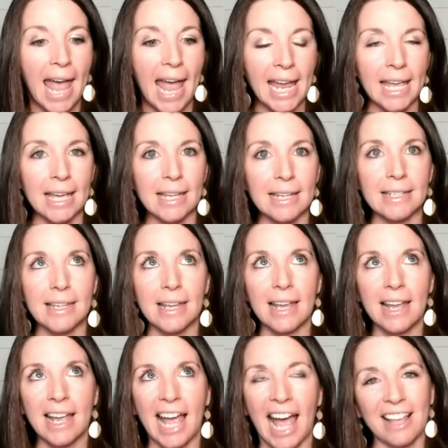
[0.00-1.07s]
And
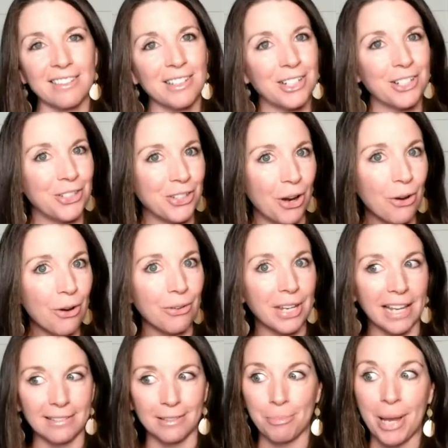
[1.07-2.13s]
as an adult,
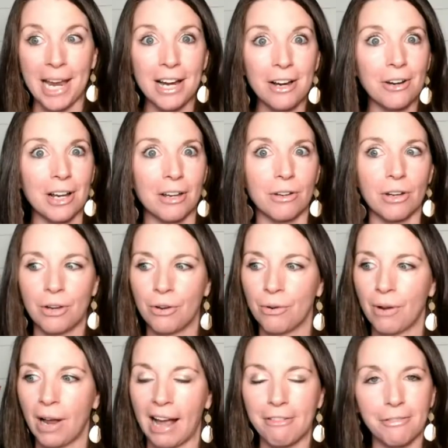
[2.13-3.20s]
as a parent,
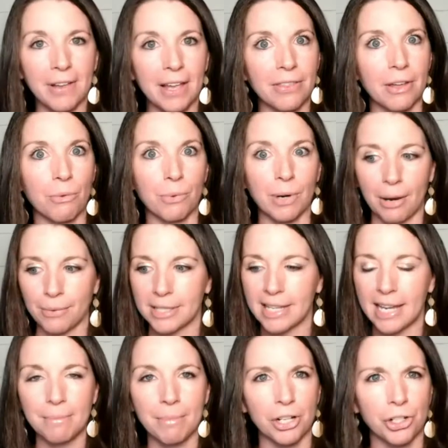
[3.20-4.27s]
I found that when I would
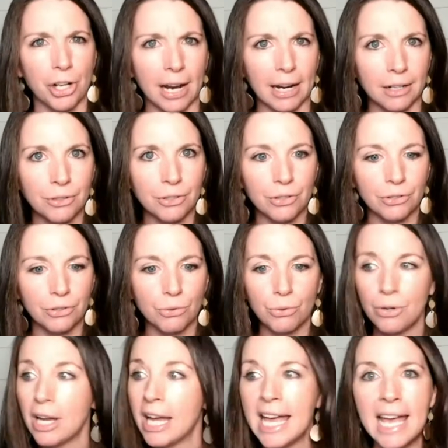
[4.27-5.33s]
take my child to
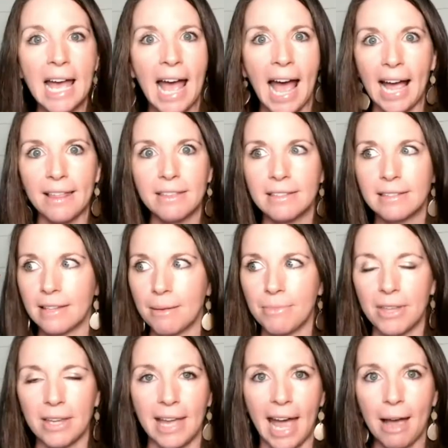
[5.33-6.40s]
school, I had the same
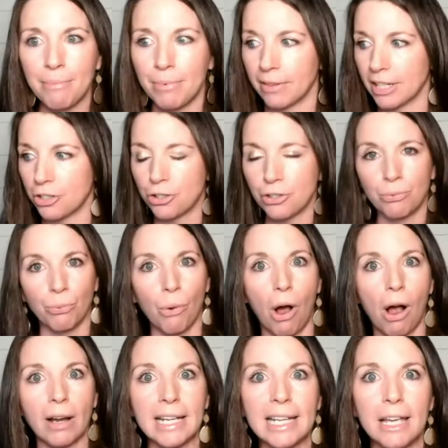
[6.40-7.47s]
thing happen. Like just
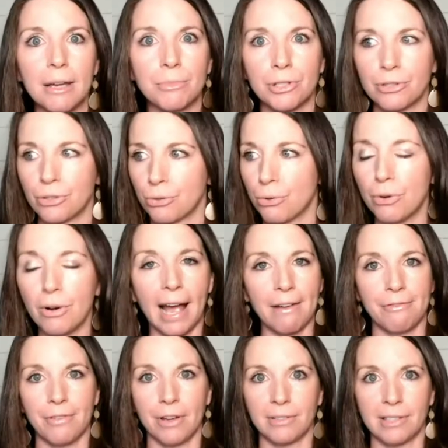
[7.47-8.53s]
walking him to school, I
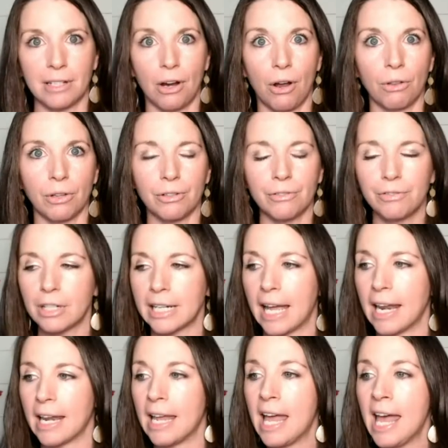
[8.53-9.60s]
felt it all over
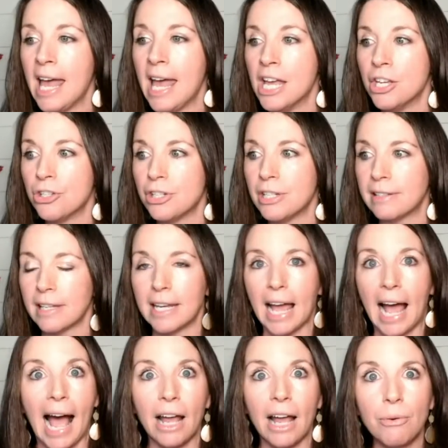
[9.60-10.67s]
again. She said,
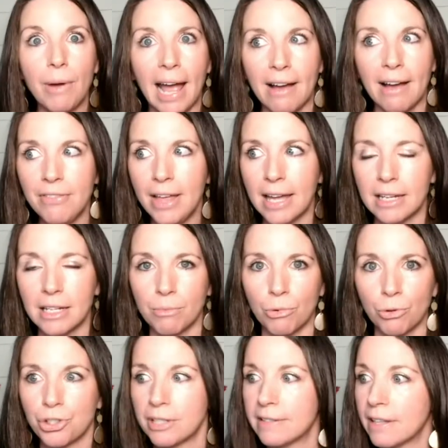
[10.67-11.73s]
I don't wow. have that
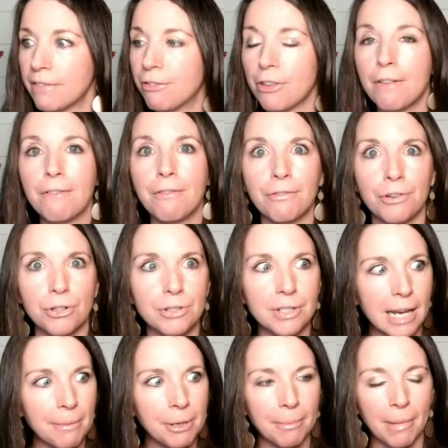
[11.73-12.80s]
anymore. She said, For the first
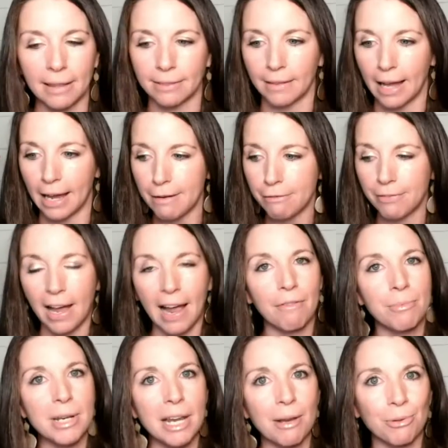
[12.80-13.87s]
time in my life, I've
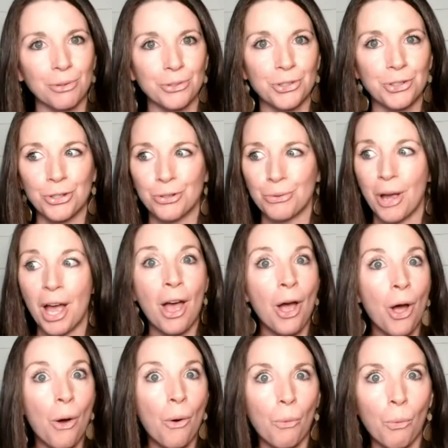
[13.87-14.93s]
been able to
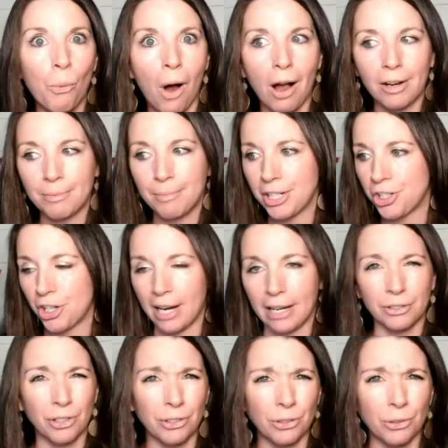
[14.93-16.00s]
walk my
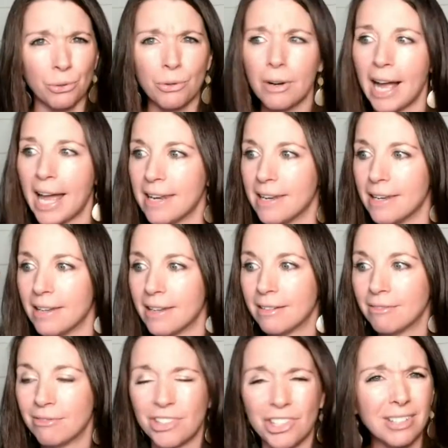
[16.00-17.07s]
child to school and
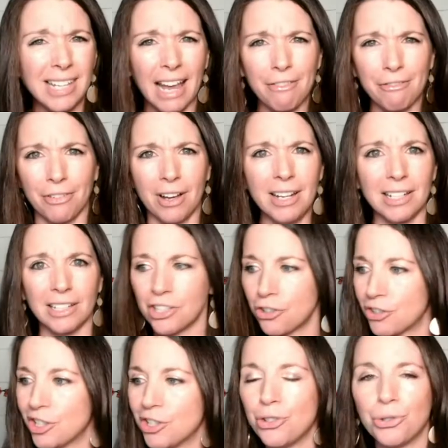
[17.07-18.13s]
just have fun,
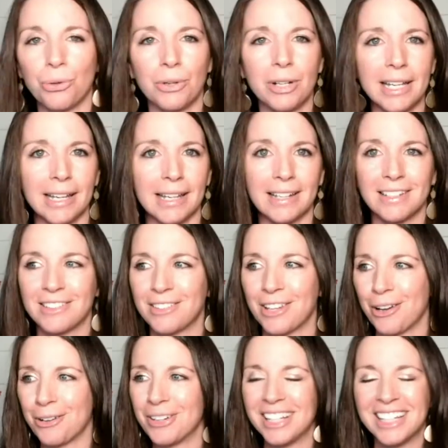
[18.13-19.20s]
just enjoy it.
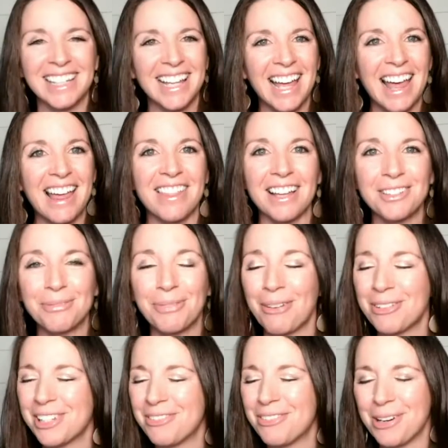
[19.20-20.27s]
So that's
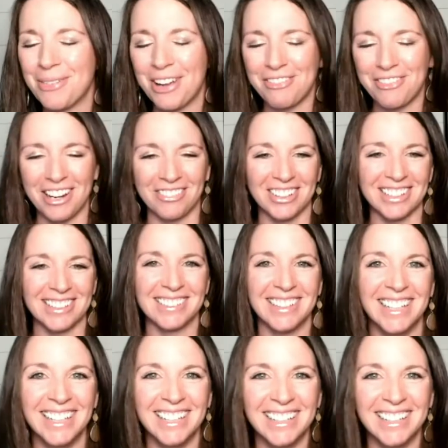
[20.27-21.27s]
probably one of my favorites